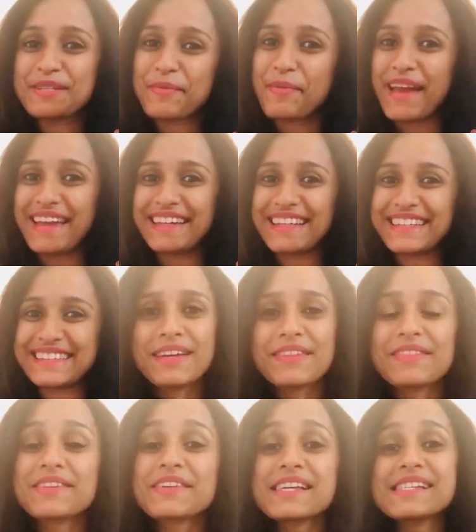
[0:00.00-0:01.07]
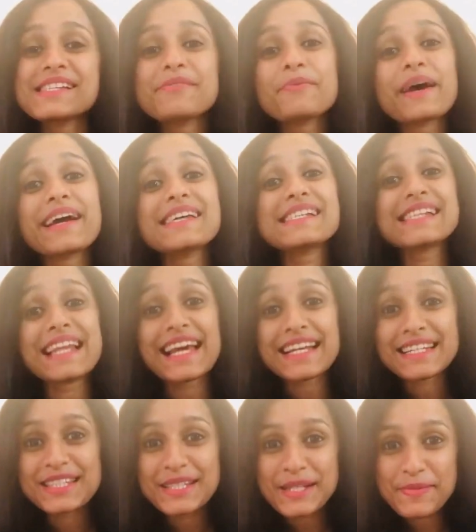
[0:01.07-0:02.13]
Dobelli. The reason why I
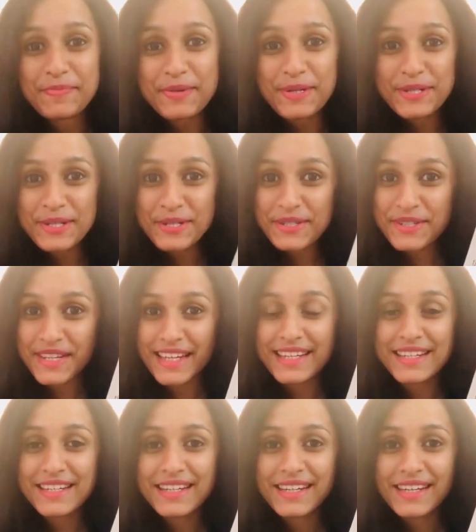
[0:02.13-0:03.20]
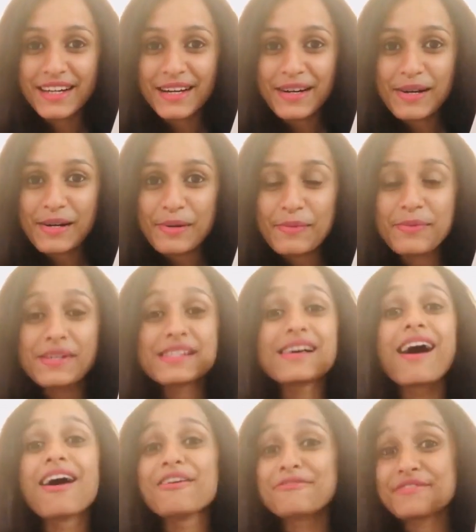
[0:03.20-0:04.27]
selected this book to read
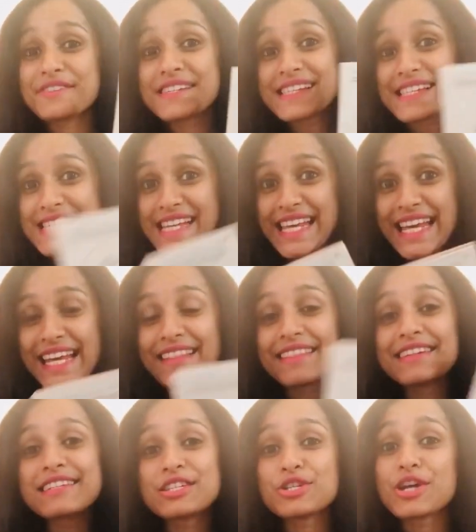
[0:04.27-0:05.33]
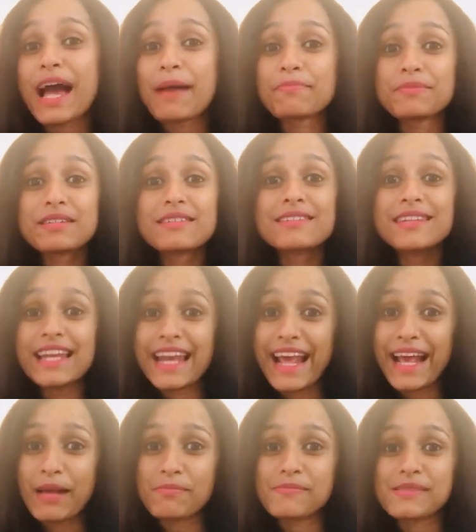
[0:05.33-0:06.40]
was after seeing the chapter
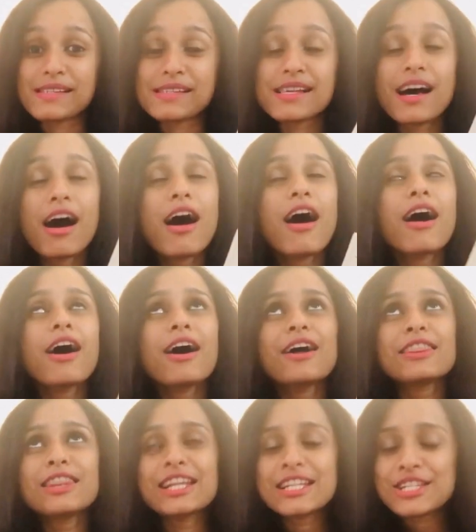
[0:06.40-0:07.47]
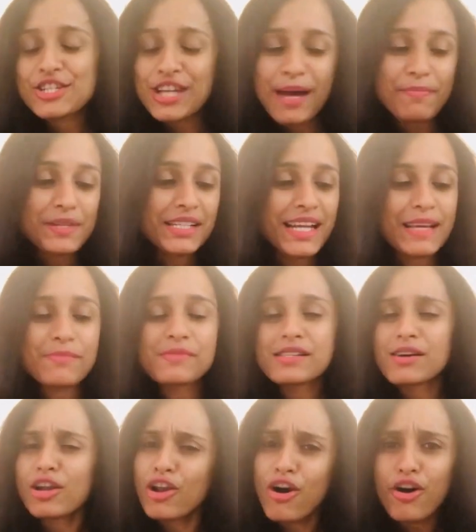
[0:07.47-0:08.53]
names. The chapter
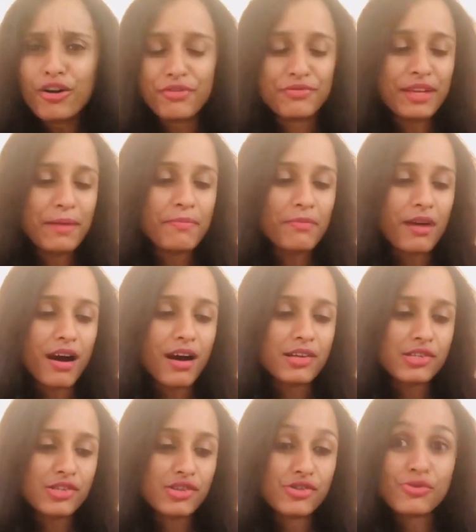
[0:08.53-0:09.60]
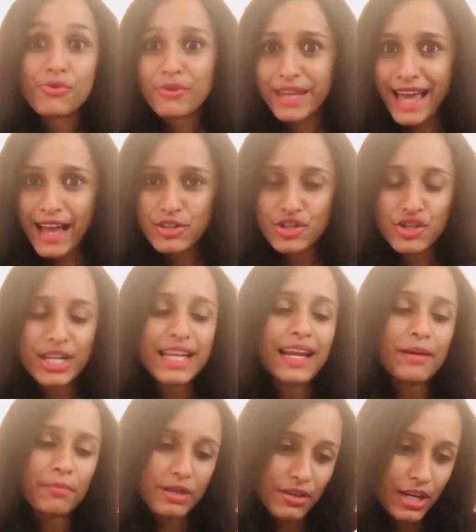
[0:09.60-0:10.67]
names, a lot of them are so catchy.
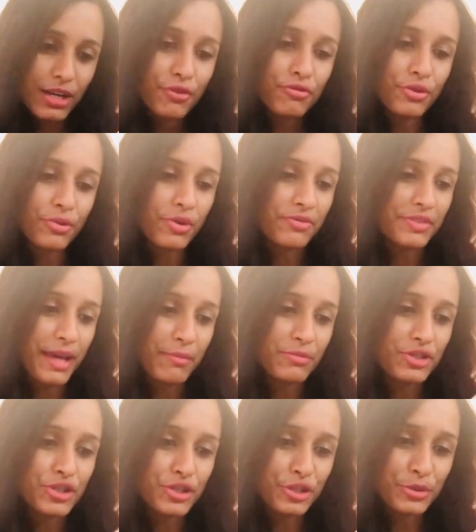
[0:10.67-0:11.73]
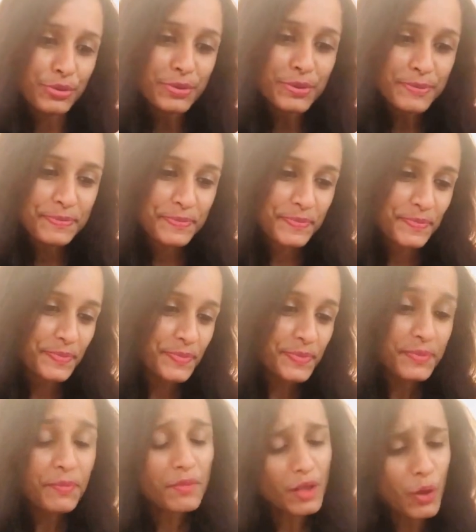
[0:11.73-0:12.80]
Let me read a few of them to you,
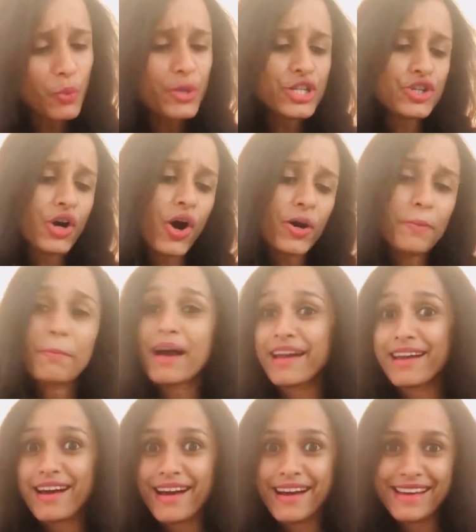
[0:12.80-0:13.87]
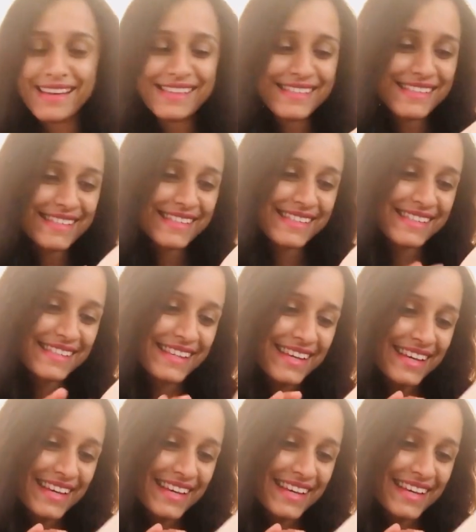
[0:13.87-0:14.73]
which caught my eyes.